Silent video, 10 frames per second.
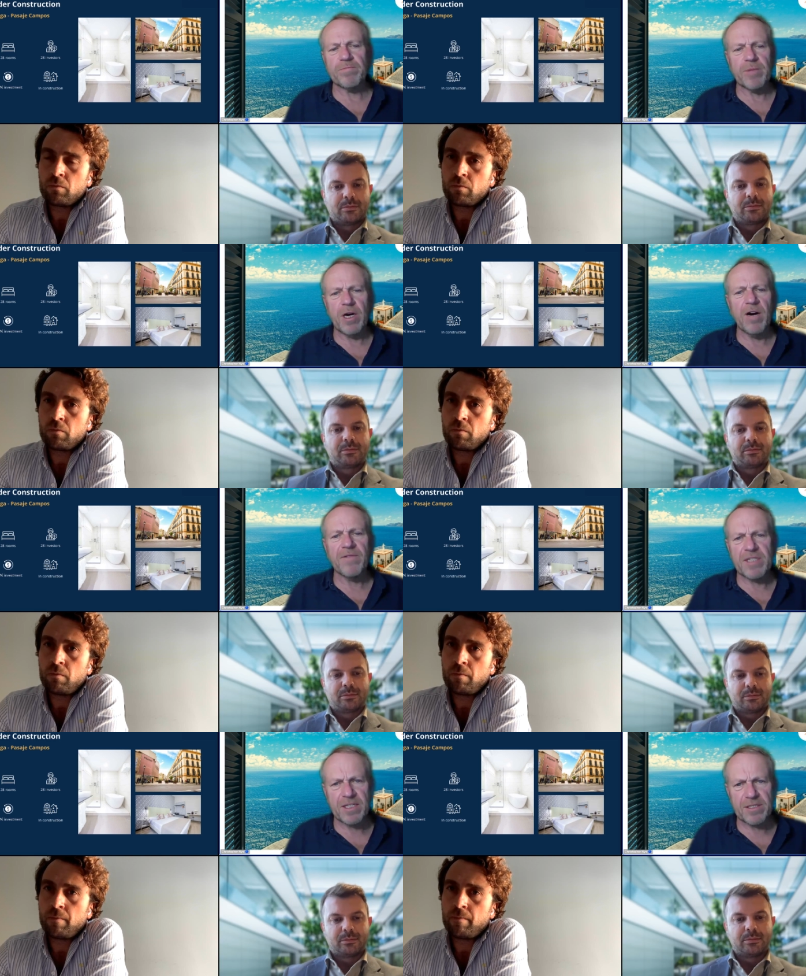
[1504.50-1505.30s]
Speaker 1: half a
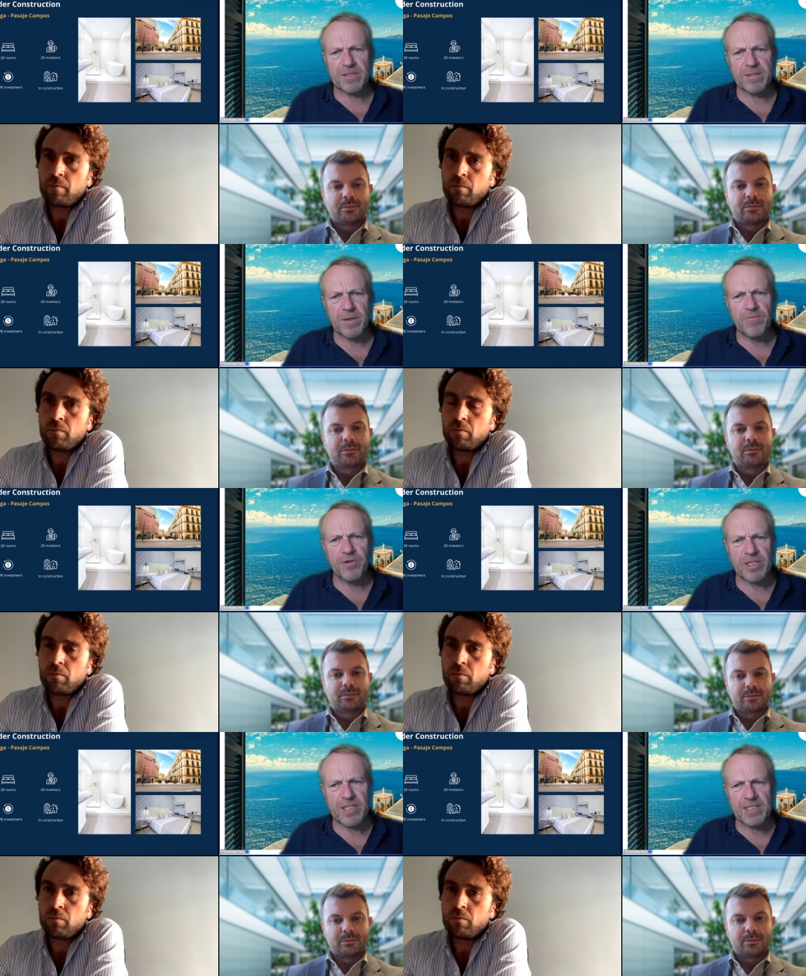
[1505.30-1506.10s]
dozen
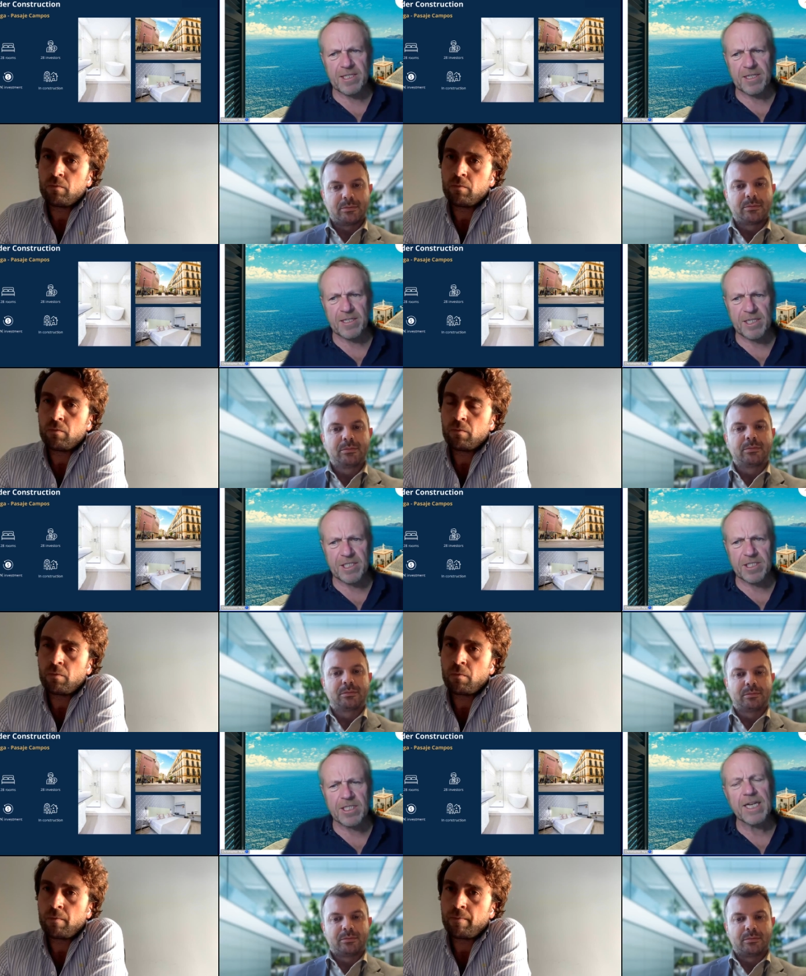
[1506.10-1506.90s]
pre-existing
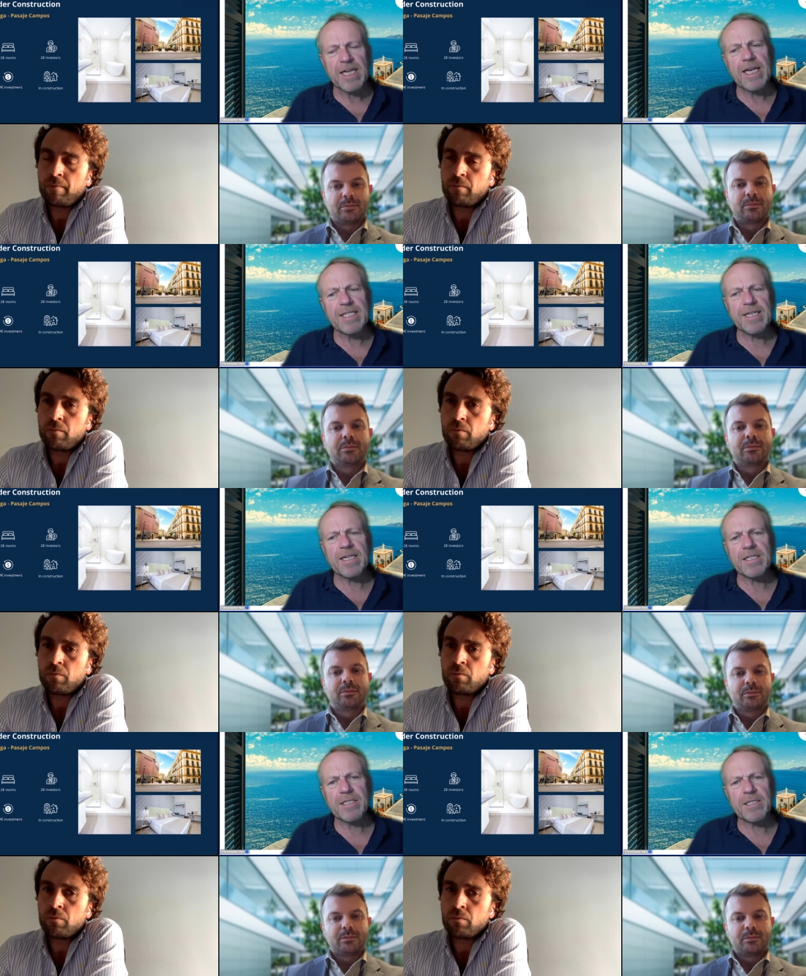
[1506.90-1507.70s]
conditions. Is that
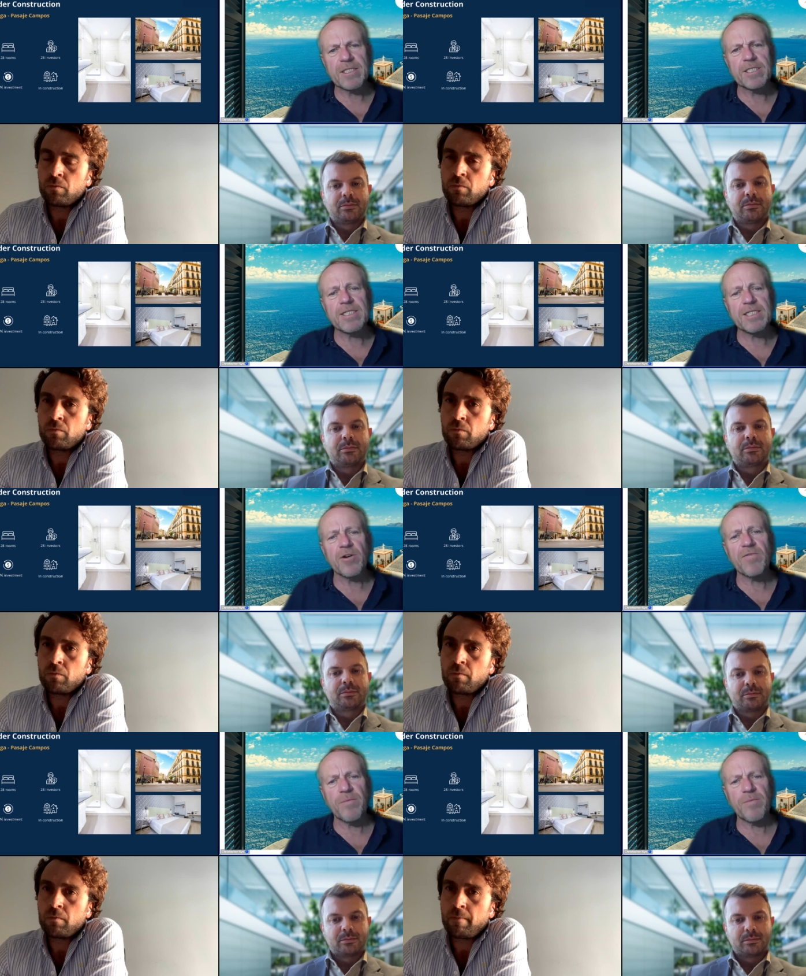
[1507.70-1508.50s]
does this
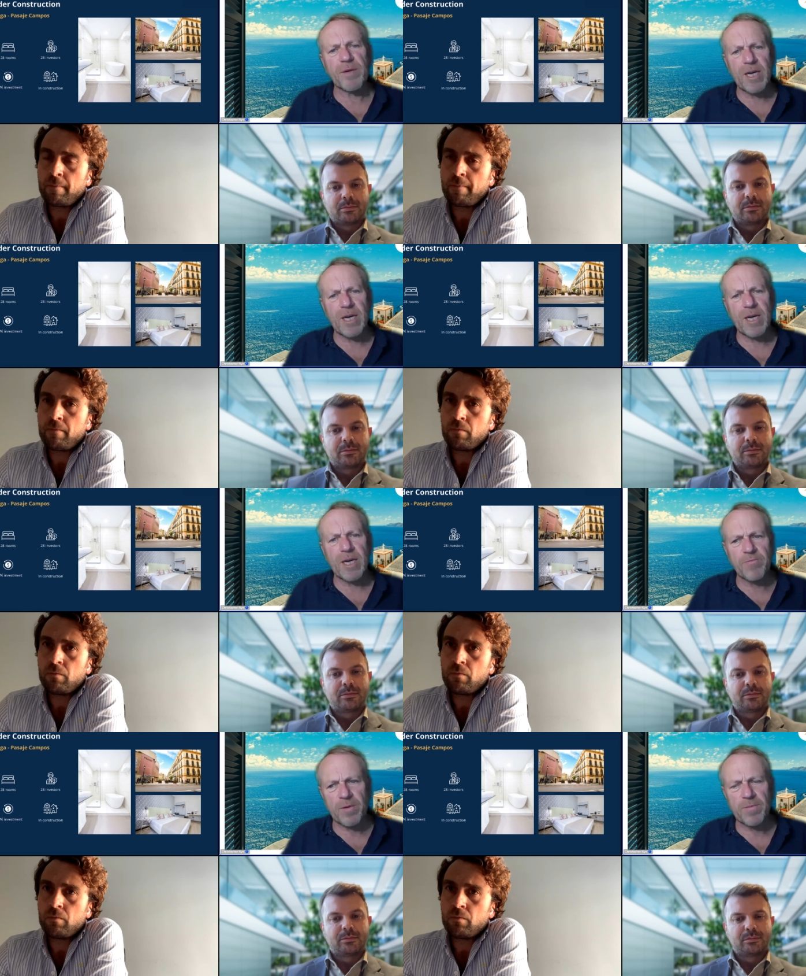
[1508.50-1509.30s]
often become a
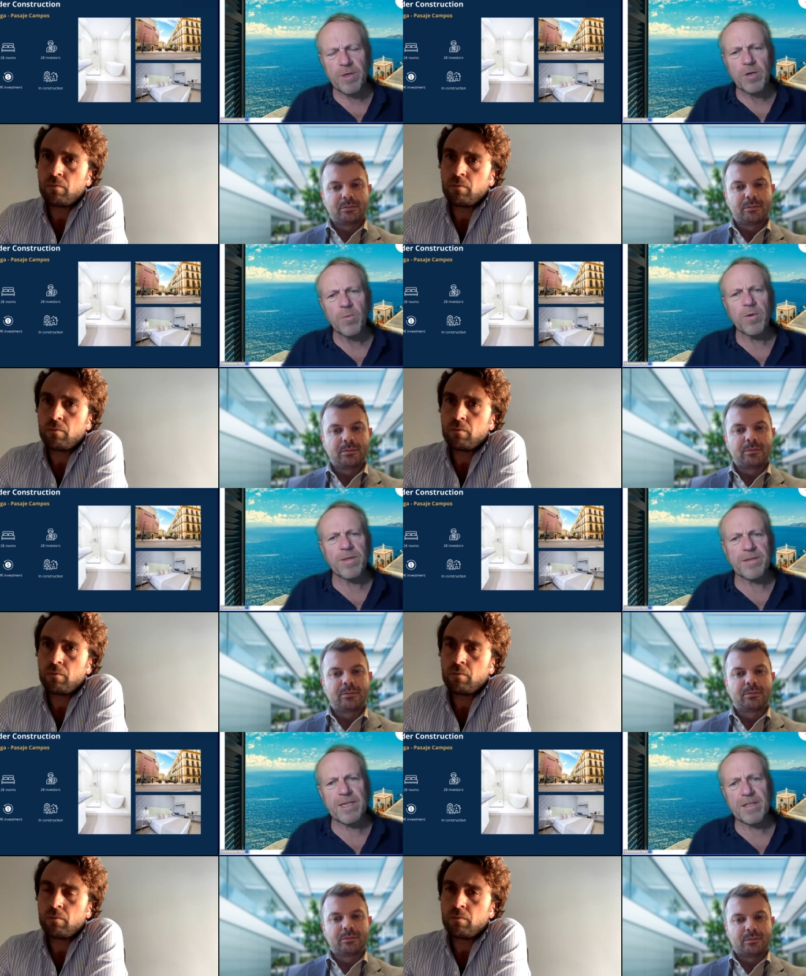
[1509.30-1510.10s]
problem with
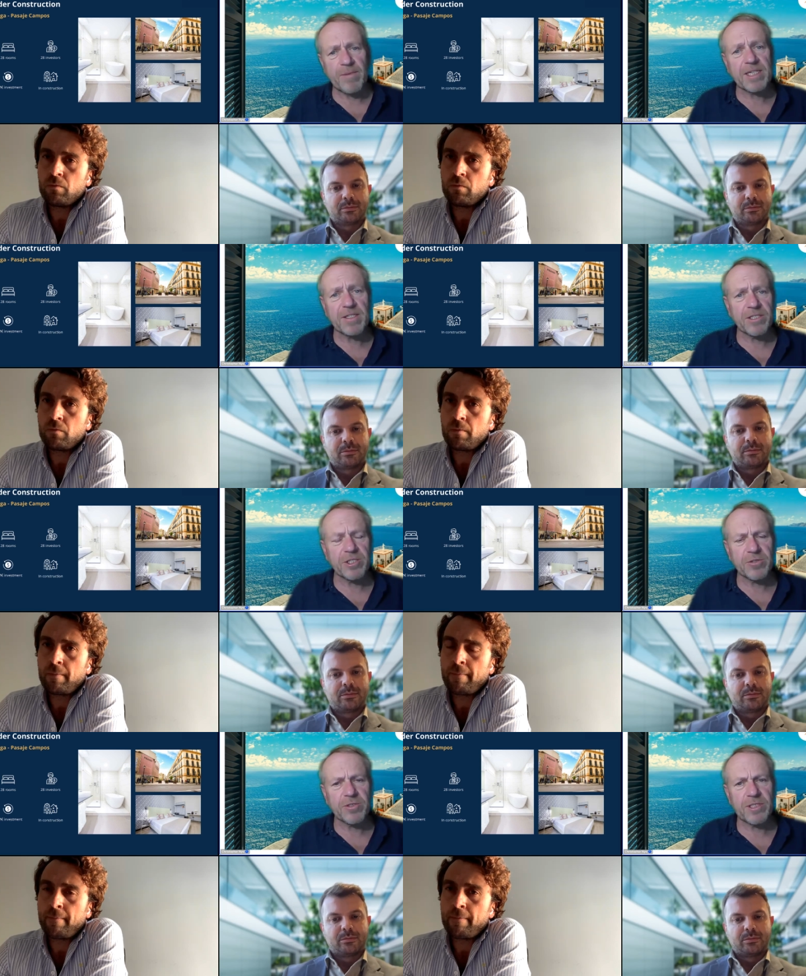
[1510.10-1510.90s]
getting the medical
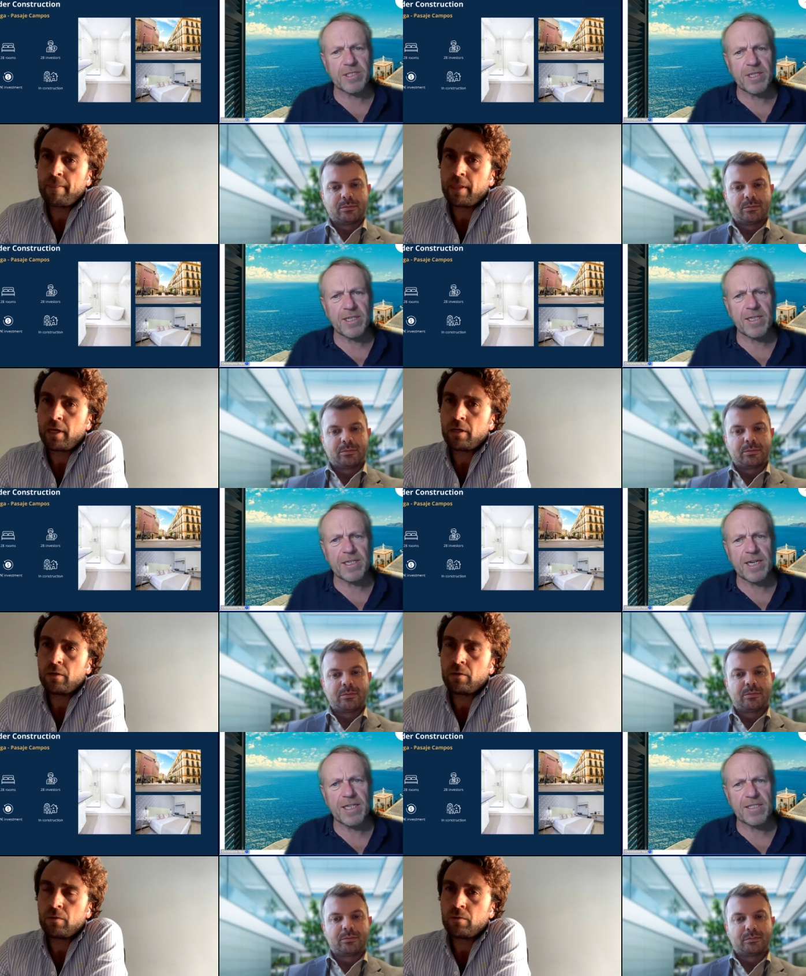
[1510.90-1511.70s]
insurance and,
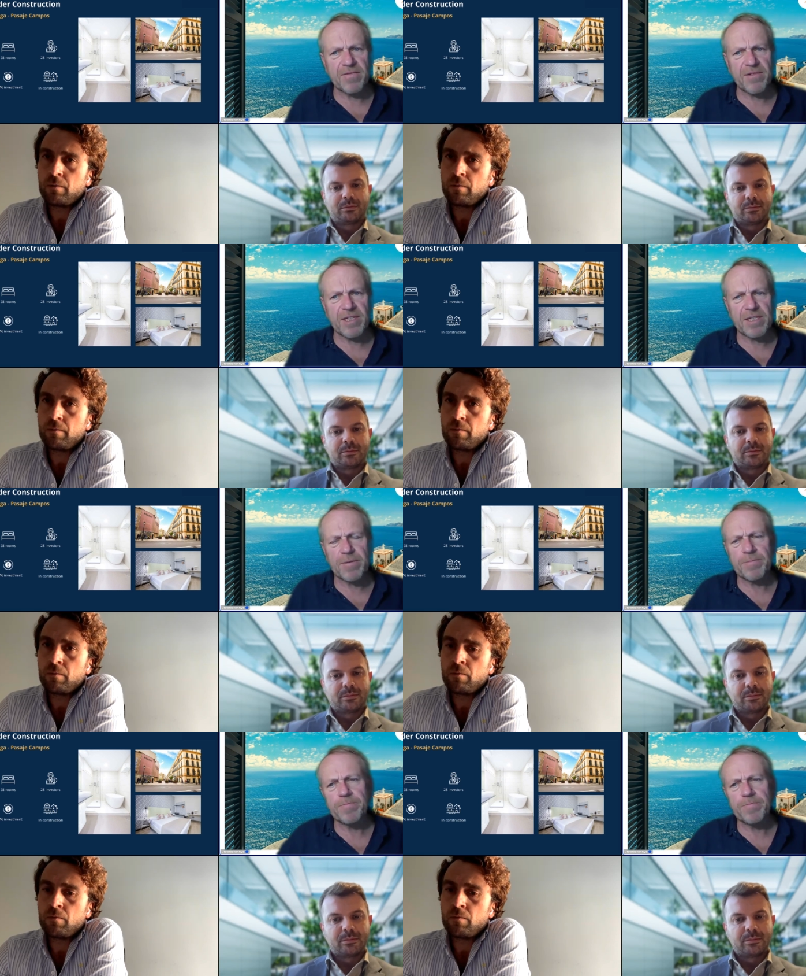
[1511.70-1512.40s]
and hence the visa?